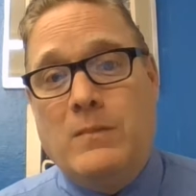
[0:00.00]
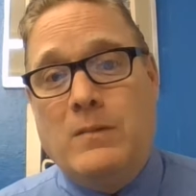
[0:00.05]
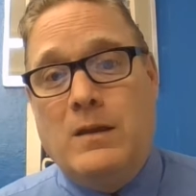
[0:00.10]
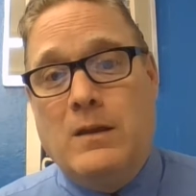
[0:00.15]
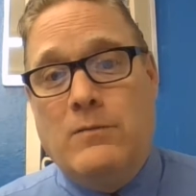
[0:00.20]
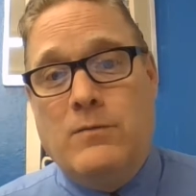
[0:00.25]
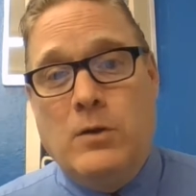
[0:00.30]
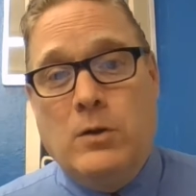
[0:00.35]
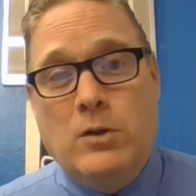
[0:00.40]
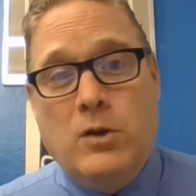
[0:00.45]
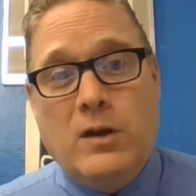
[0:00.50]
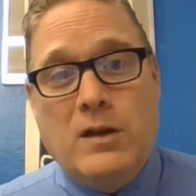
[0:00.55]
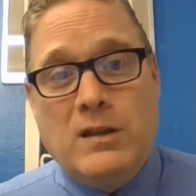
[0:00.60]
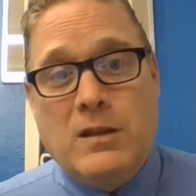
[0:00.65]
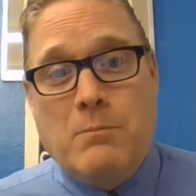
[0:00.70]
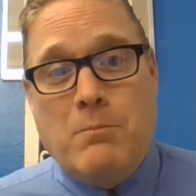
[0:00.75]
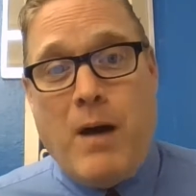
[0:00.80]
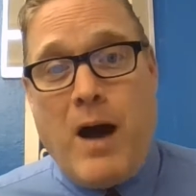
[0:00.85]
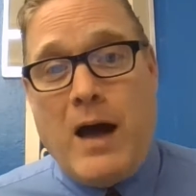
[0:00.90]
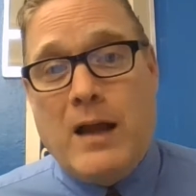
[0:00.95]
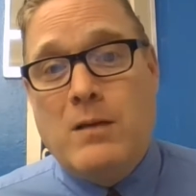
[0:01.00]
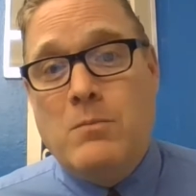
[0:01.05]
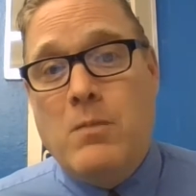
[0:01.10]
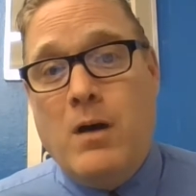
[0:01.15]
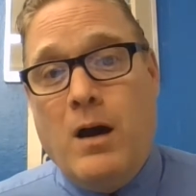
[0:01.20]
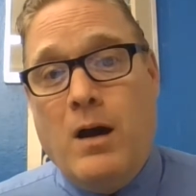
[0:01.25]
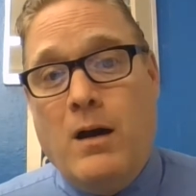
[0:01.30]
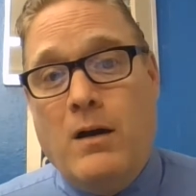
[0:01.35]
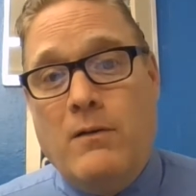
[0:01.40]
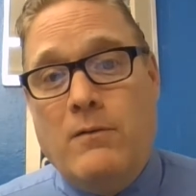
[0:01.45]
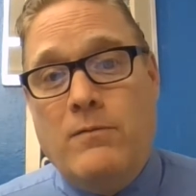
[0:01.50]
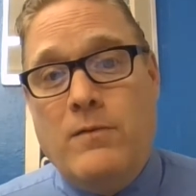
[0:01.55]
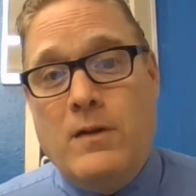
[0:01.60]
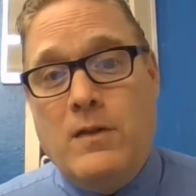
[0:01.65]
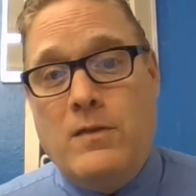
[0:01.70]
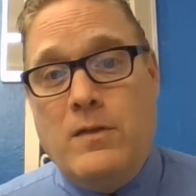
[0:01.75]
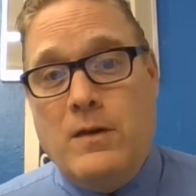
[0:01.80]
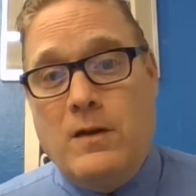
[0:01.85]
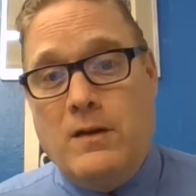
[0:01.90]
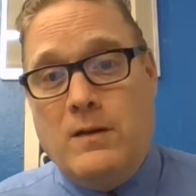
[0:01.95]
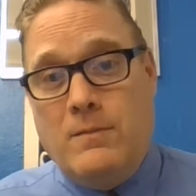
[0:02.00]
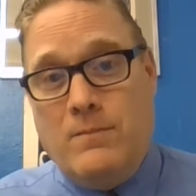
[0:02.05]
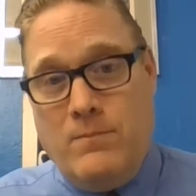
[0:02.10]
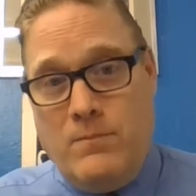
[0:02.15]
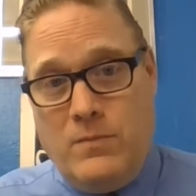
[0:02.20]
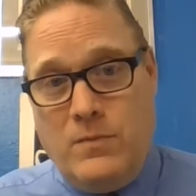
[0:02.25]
If you look at the bottom of the